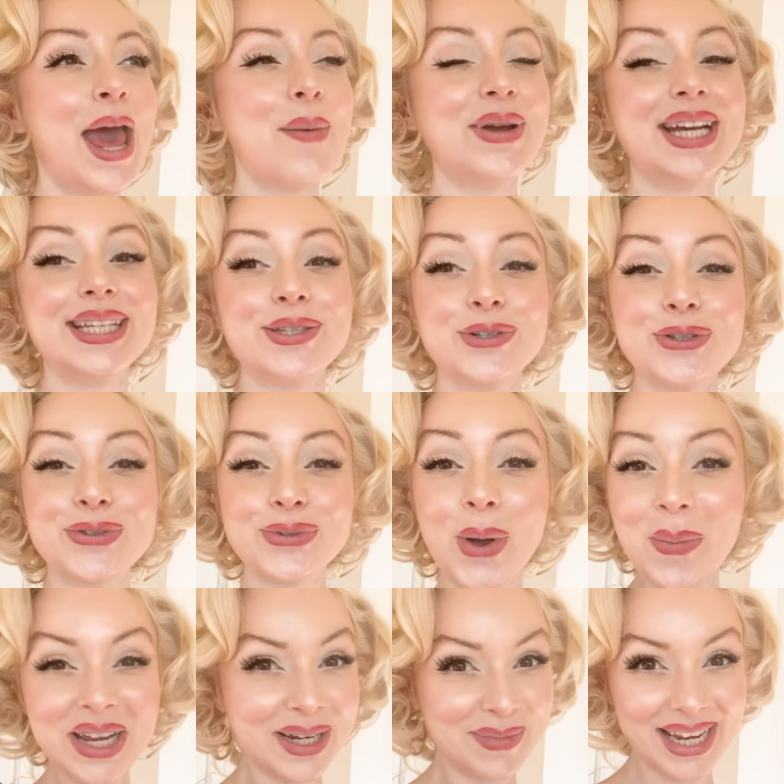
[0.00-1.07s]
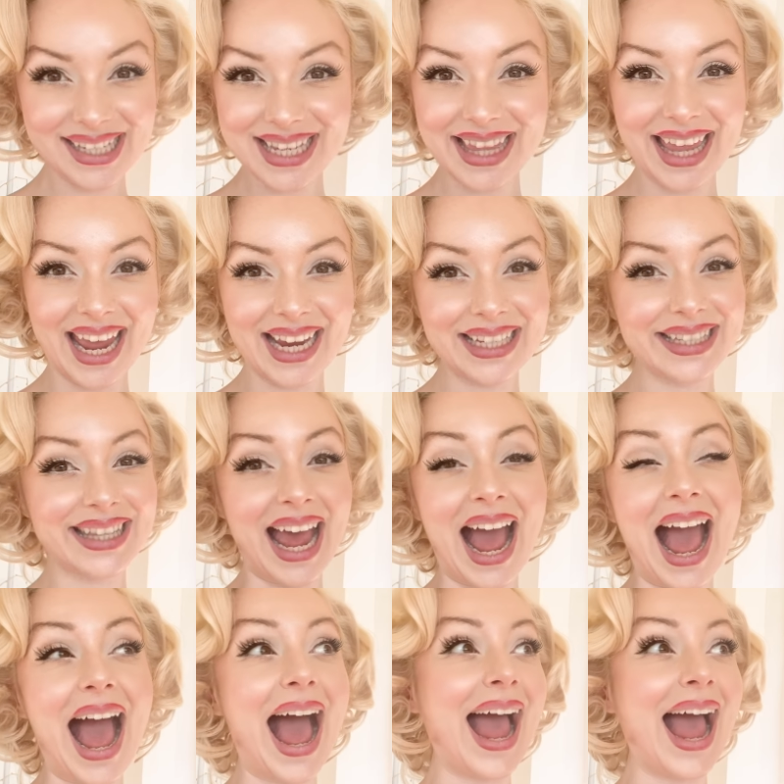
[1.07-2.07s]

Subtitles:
because there's so many amazing things that